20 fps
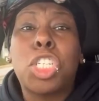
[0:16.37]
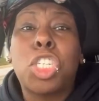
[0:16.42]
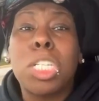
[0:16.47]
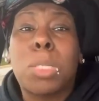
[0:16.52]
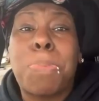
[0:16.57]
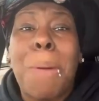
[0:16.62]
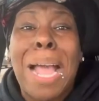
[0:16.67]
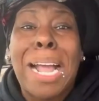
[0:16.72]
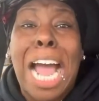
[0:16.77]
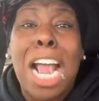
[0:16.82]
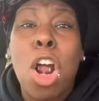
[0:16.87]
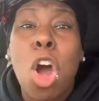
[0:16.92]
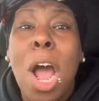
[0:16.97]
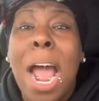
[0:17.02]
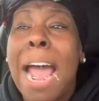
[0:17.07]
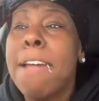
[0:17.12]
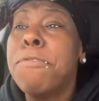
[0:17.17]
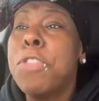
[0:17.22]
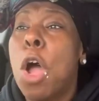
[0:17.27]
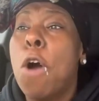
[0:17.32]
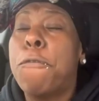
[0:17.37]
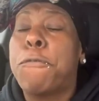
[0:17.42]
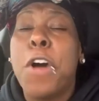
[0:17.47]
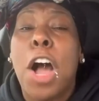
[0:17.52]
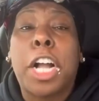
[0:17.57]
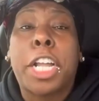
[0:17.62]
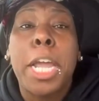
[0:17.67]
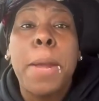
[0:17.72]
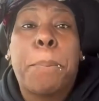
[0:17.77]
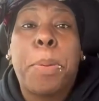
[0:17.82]
I don't have no
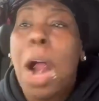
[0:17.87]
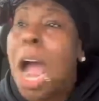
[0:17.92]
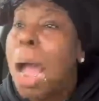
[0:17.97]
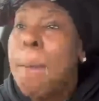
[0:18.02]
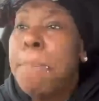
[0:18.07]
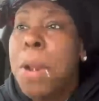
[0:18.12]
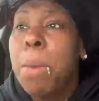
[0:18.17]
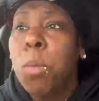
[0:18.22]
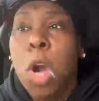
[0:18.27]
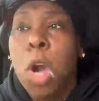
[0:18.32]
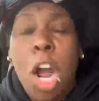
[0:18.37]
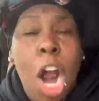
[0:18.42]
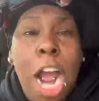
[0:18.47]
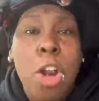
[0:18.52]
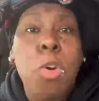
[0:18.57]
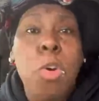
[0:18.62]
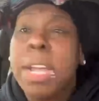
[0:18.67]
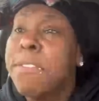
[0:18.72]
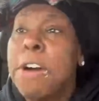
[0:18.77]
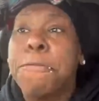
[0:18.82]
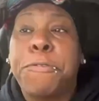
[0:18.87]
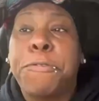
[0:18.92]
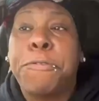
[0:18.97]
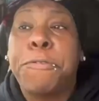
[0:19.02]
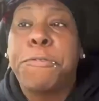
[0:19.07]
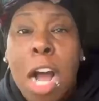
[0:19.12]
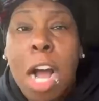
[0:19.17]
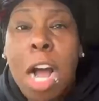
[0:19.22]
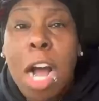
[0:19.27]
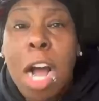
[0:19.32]
fucking problem with her. I don't give a
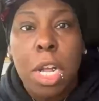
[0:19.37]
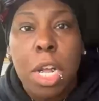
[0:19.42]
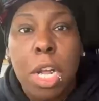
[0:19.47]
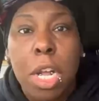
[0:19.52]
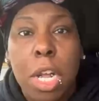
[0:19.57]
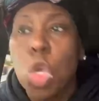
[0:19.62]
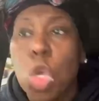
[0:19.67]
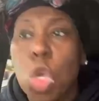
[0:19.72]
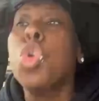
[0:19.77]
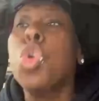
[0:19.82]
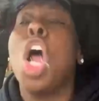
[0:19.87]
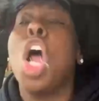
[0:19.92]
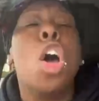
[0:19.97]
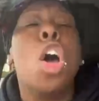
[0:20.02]
fuck. You know